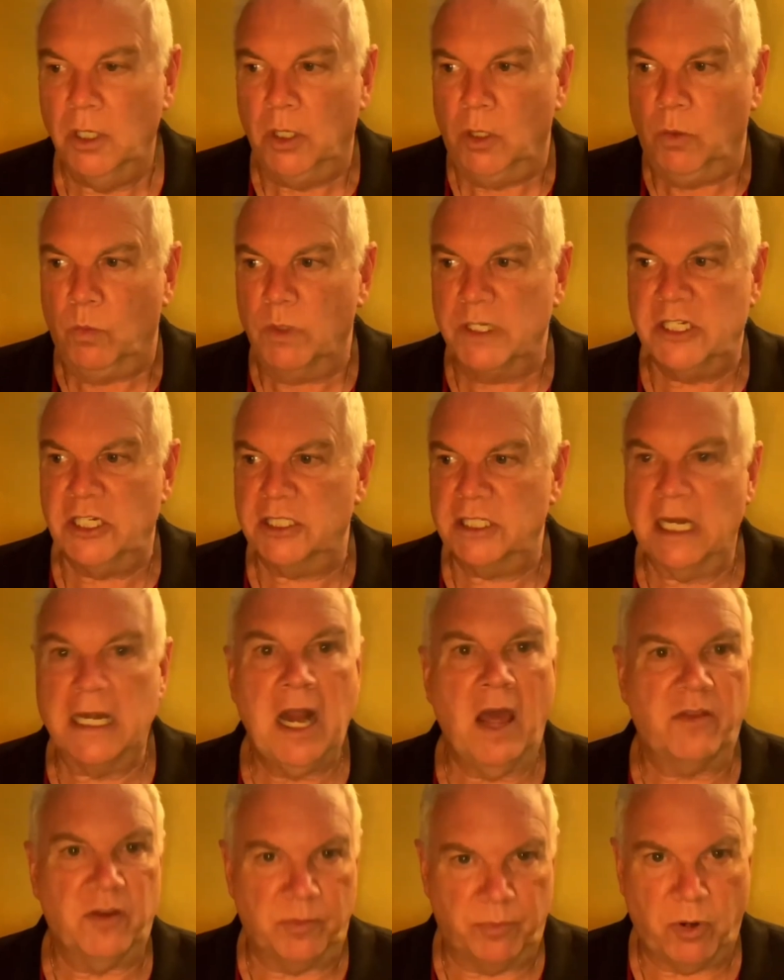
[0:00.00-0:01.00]
which is
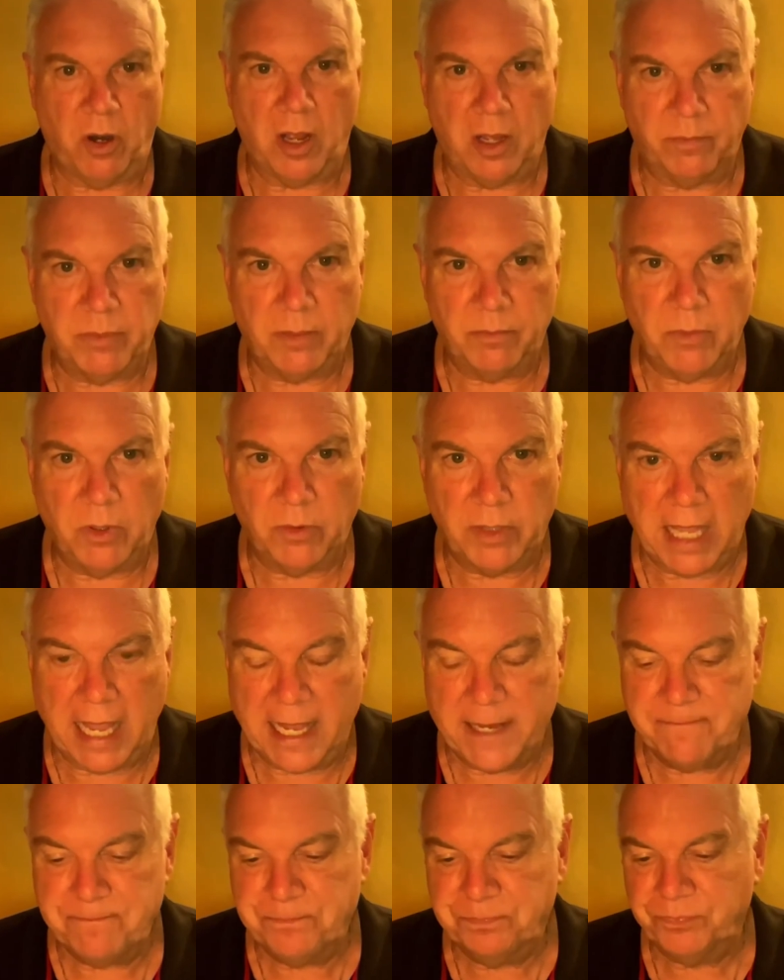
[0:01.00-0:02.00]
another problem,
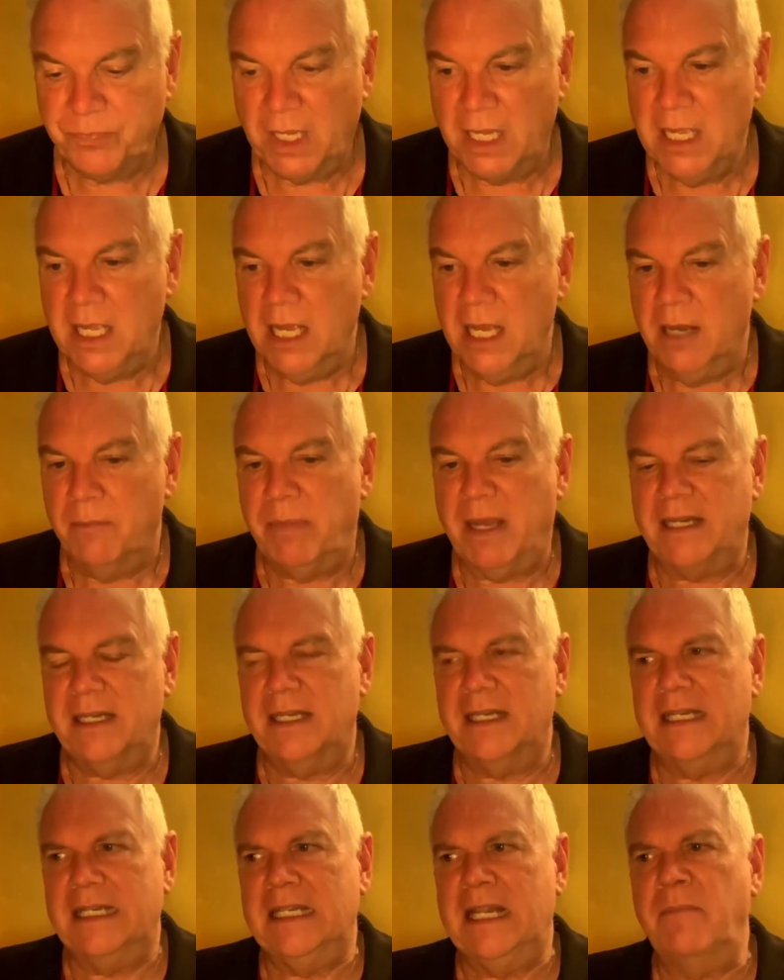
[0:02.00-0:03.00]
okay? But
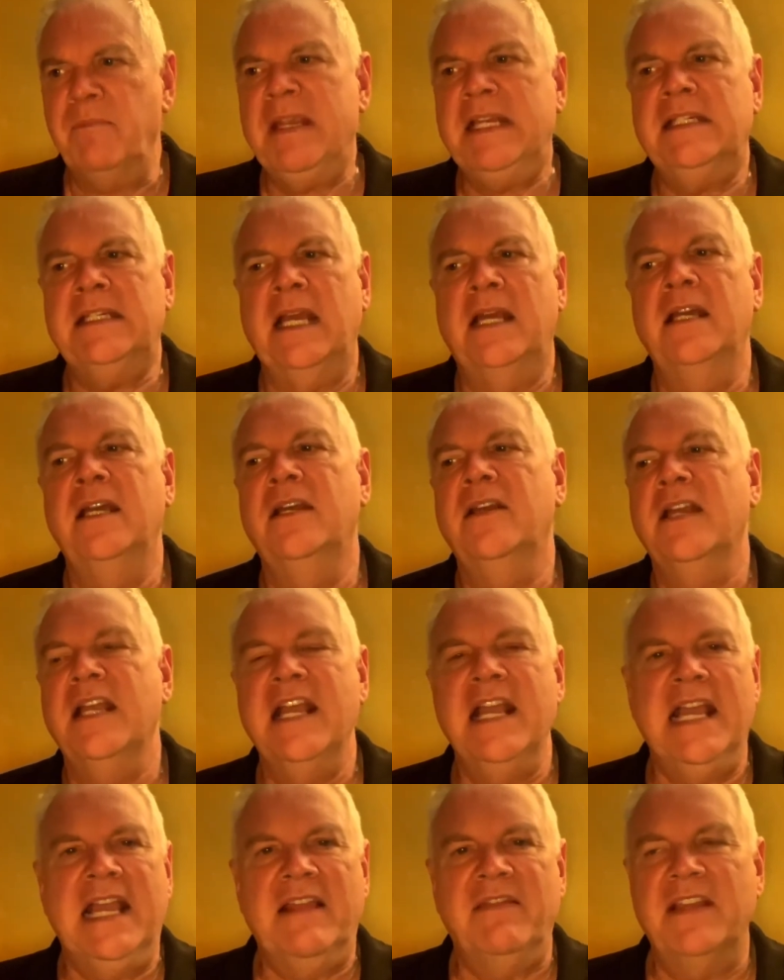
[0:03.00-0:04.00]
let me...
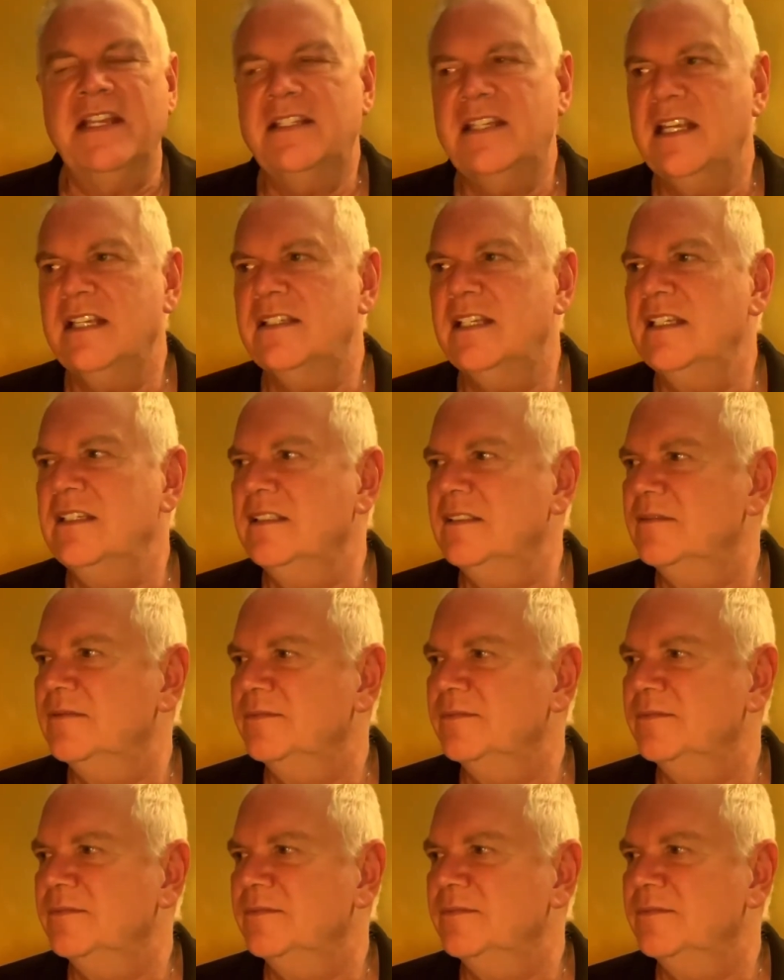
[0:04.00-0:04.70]
this isn't...